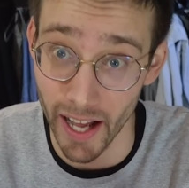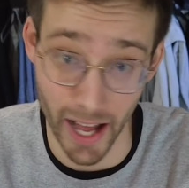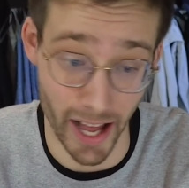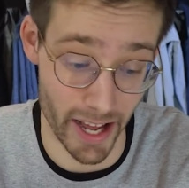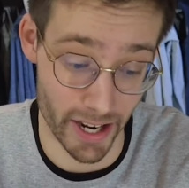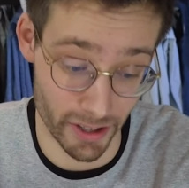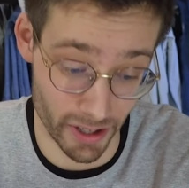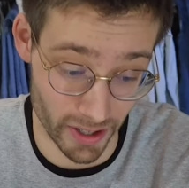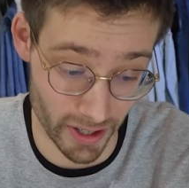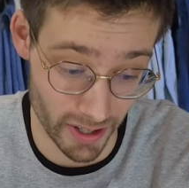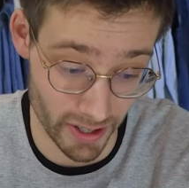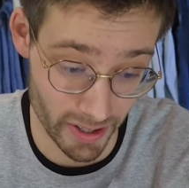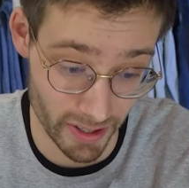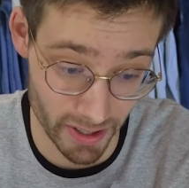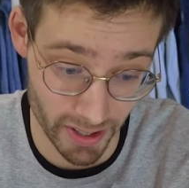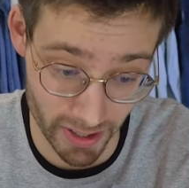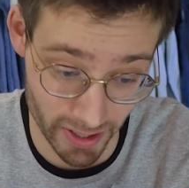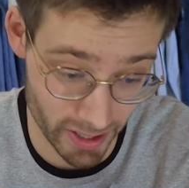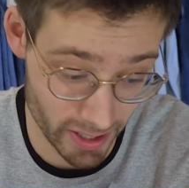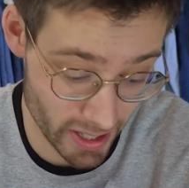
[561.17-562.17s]
and
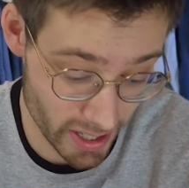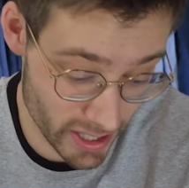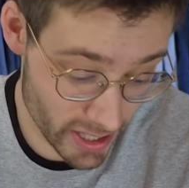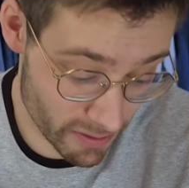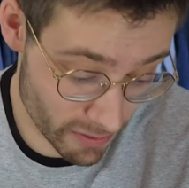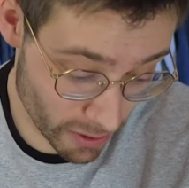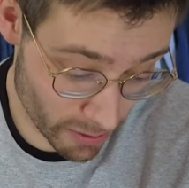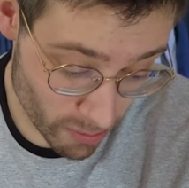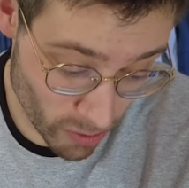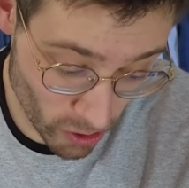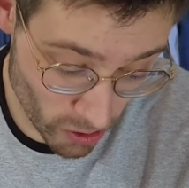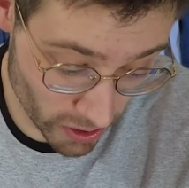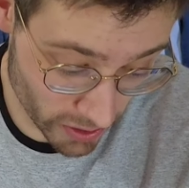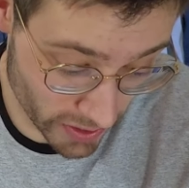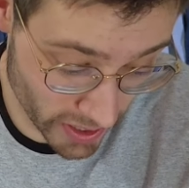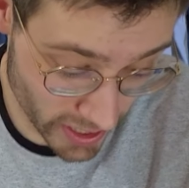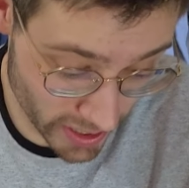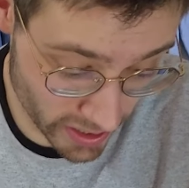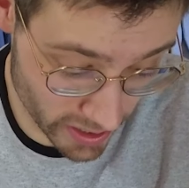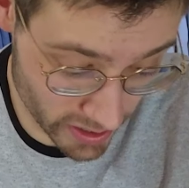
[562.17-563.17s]
even more
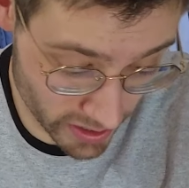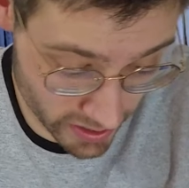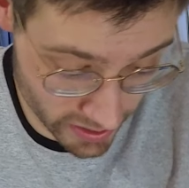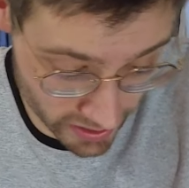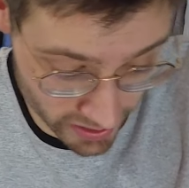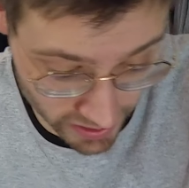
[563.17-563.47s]
than,